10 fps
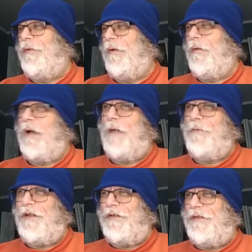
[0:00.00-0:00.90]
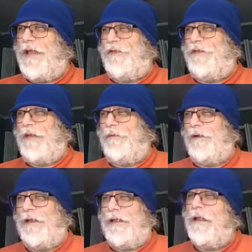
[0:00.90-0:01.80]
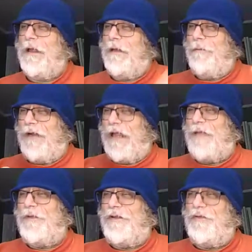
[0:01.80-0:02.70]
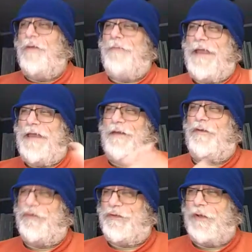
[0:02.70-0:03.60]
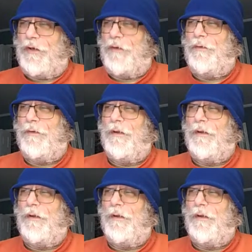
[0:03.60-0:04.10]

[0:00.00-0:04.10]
Well, I'm going to do that separately, but I am going to do a panel show